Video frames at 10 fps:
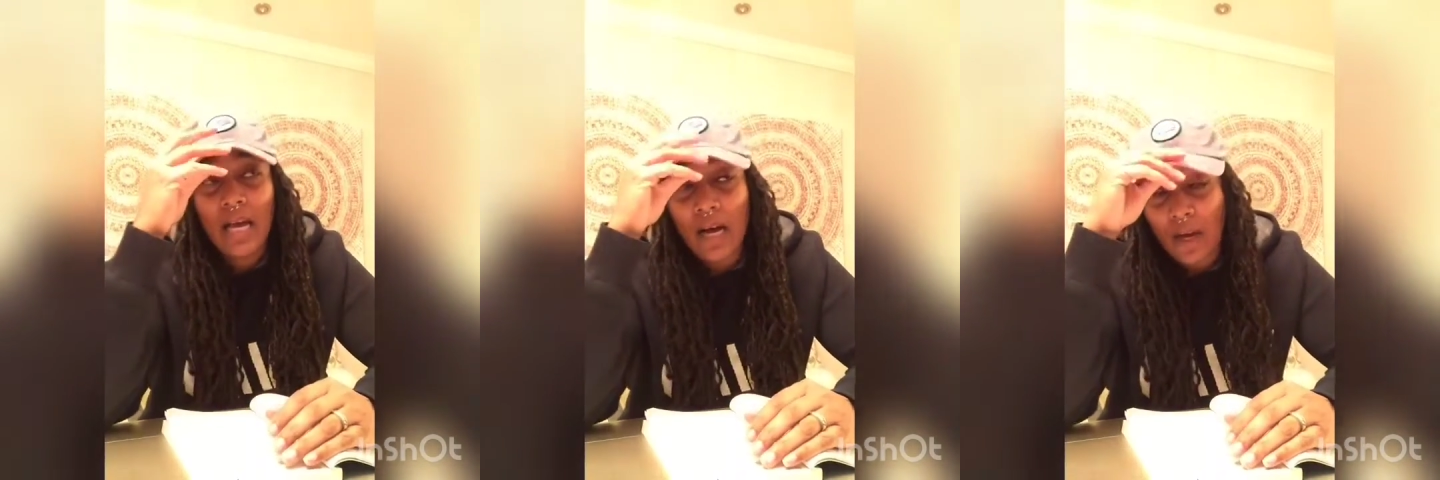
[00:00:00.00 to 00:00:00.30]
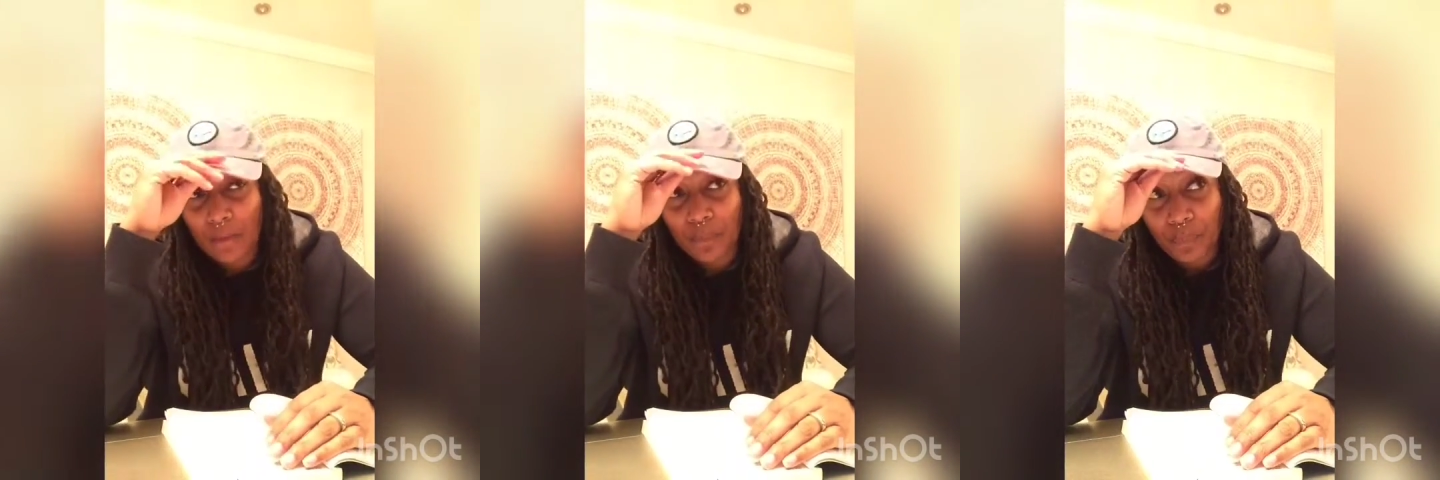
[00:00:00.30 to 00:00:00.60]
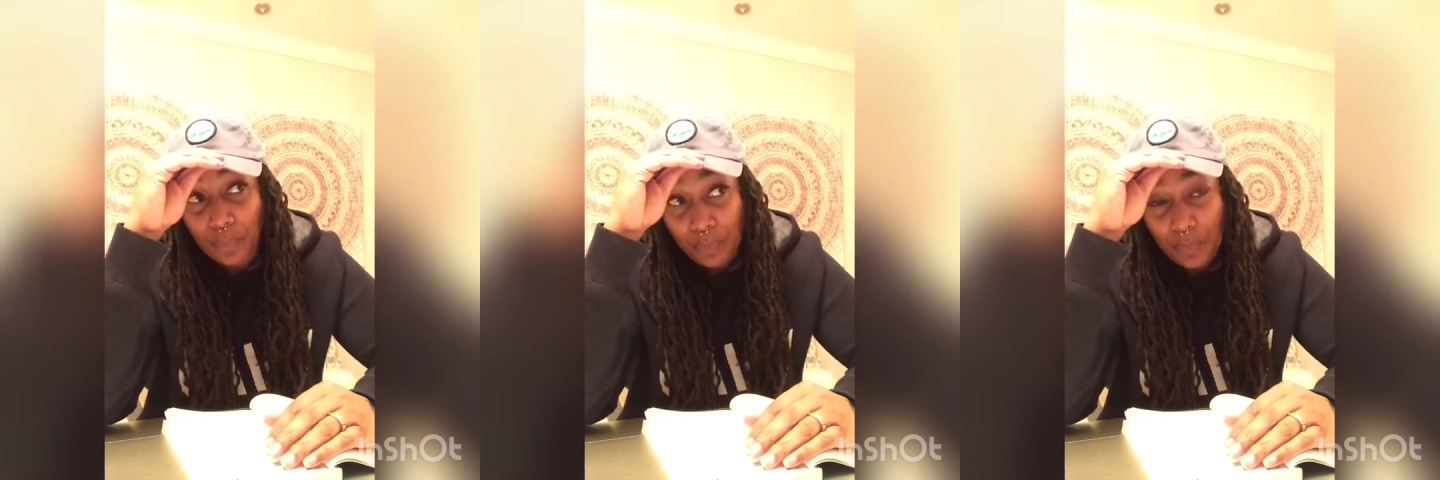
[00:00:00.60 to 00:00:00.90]

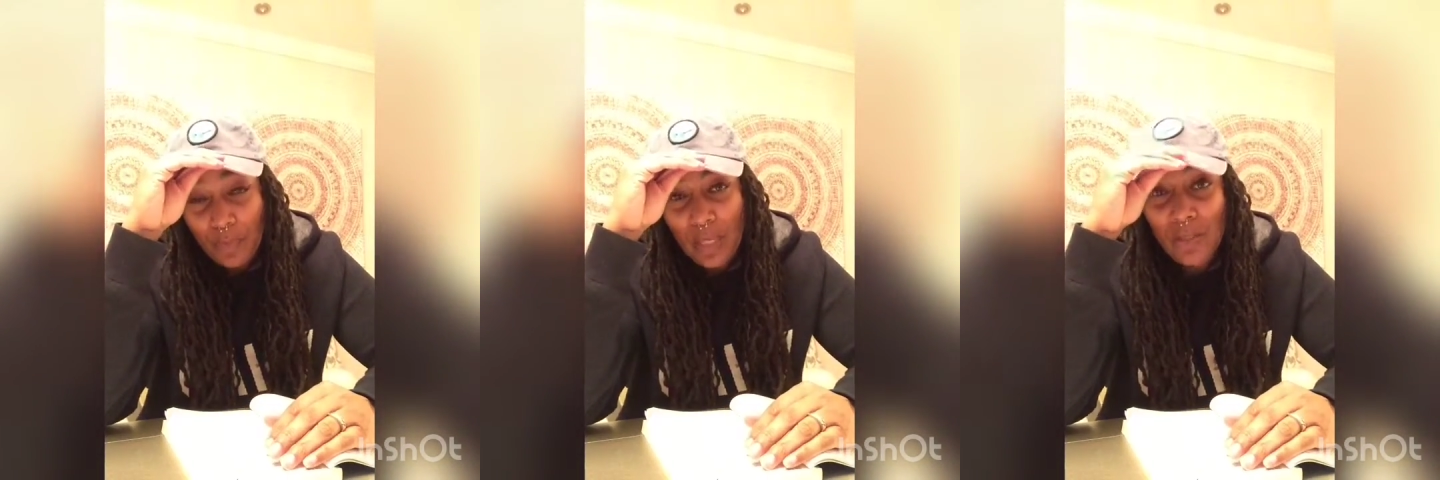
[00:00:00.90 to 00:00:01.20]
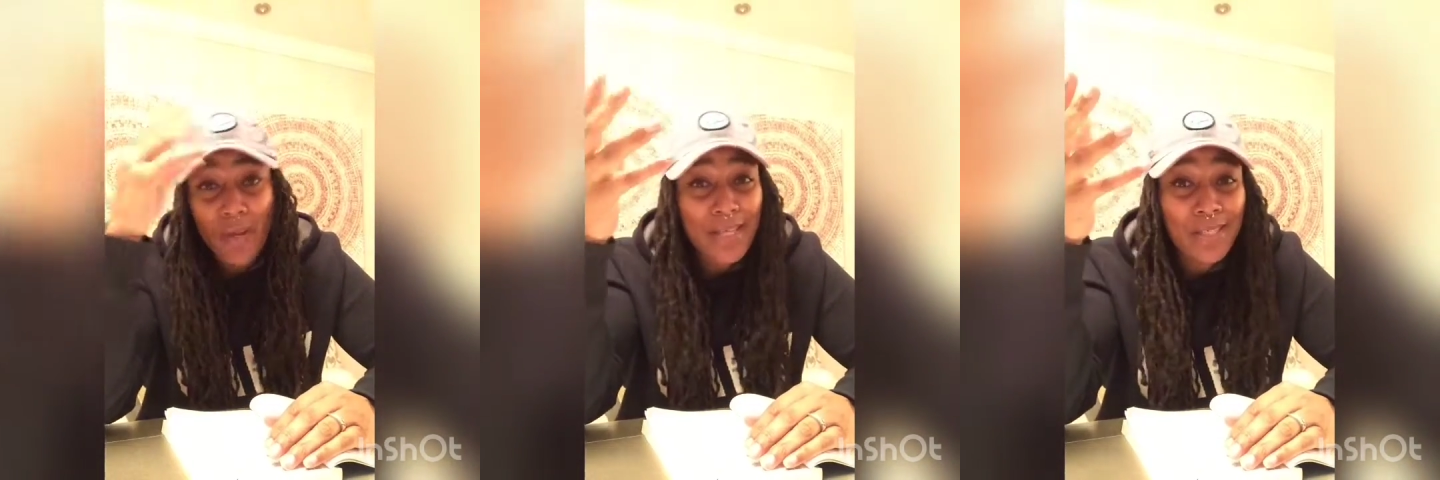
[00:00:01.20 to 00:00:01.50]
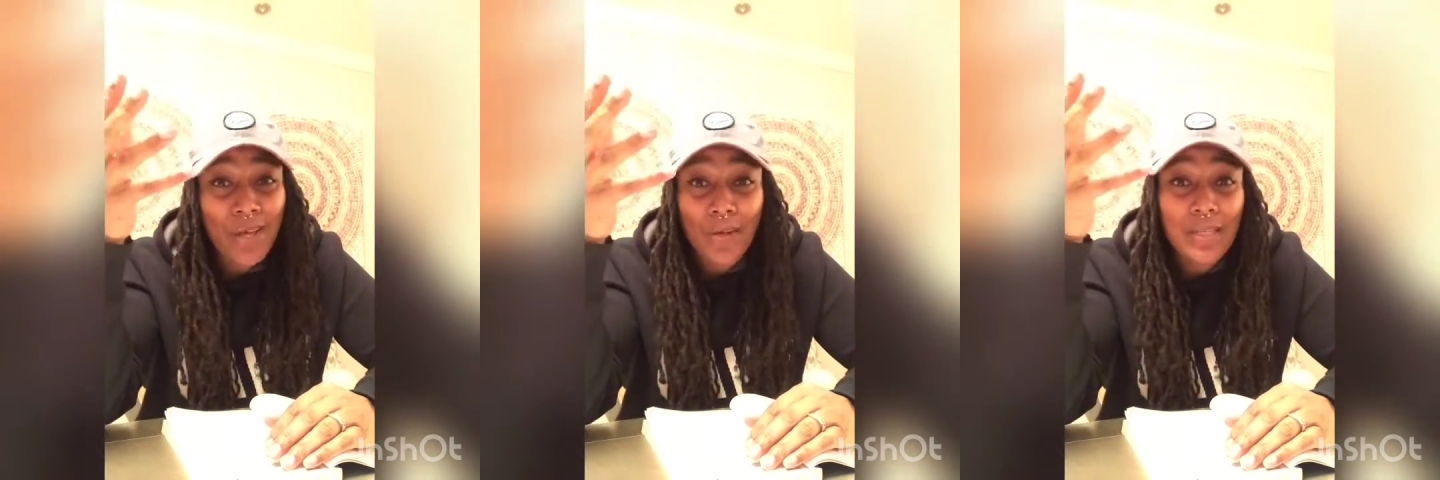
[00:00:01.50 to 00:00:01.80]
So like,
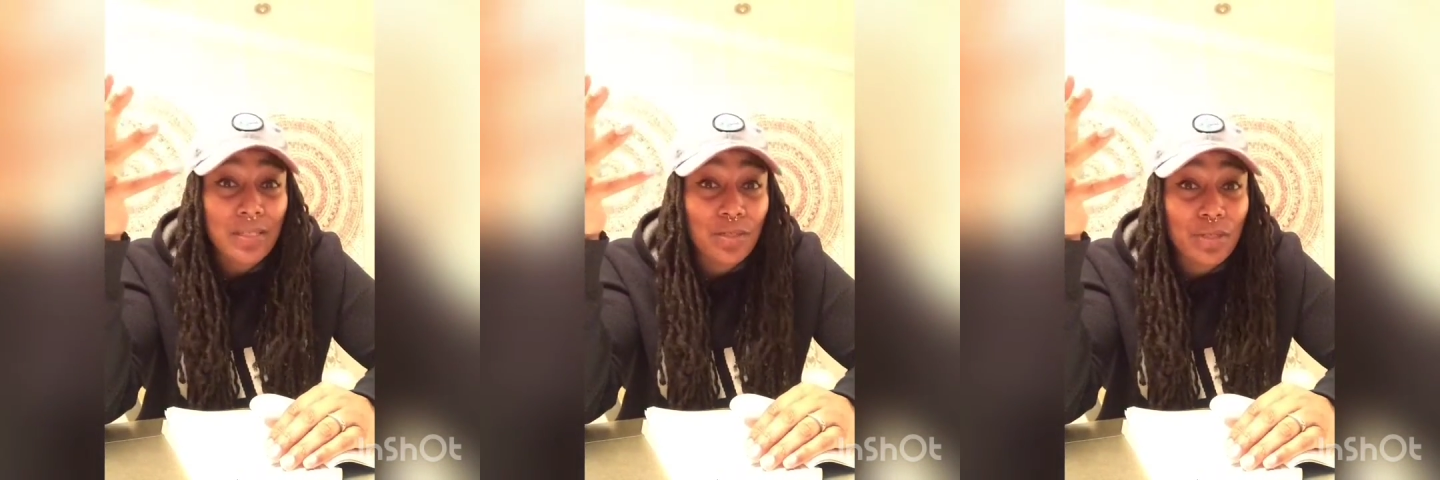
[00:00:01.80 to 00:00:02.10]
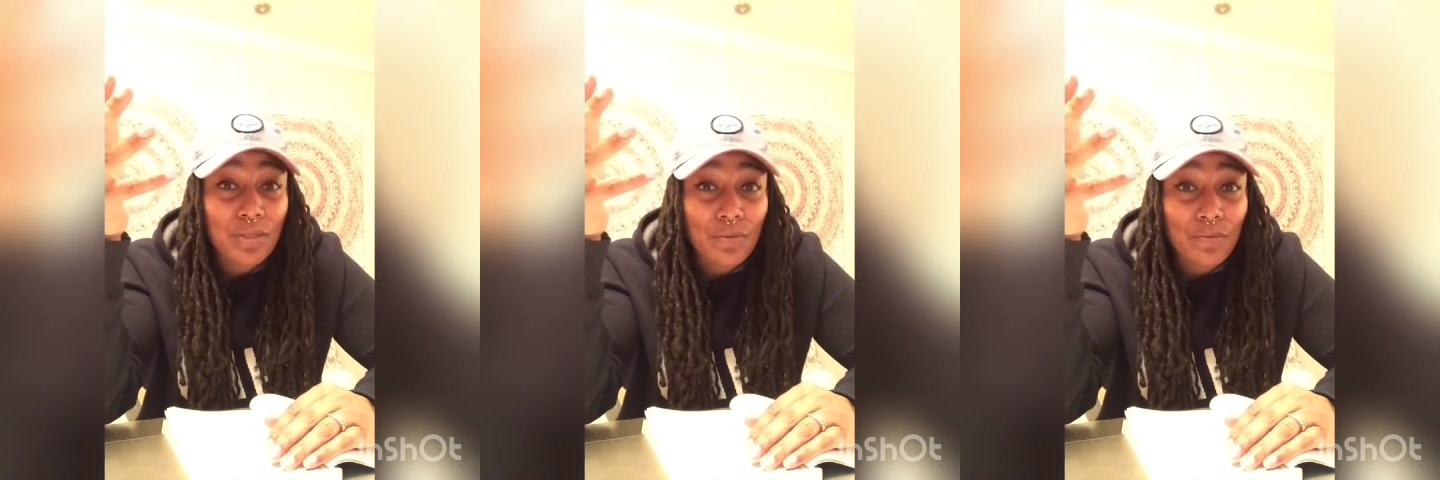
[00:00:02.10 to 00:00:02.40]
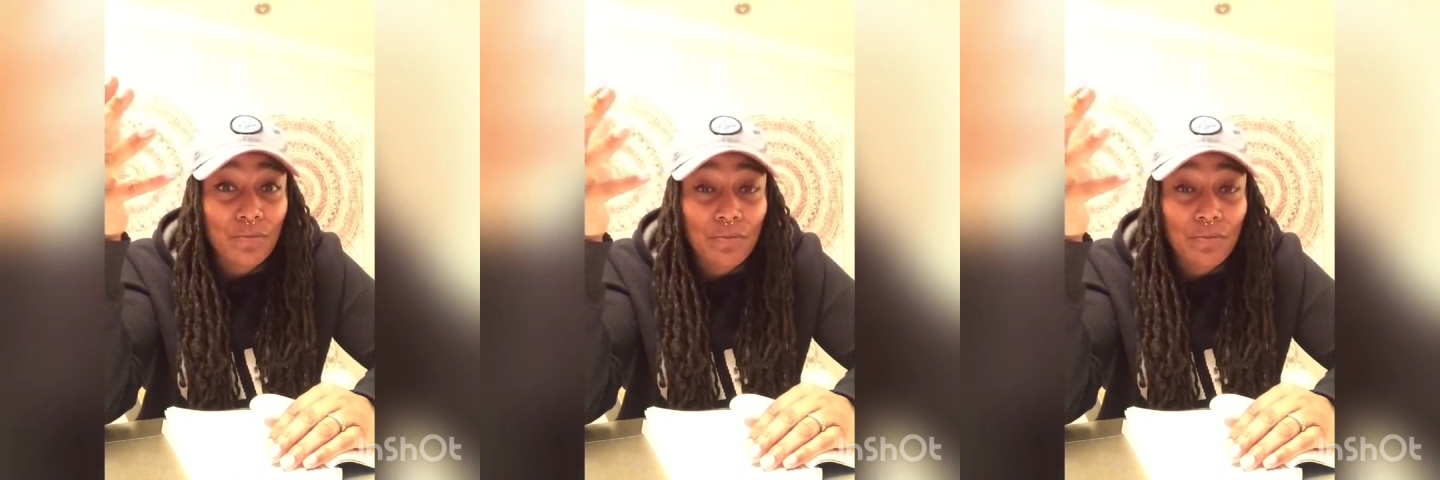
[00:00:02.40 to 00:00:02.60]
salt is a crystal.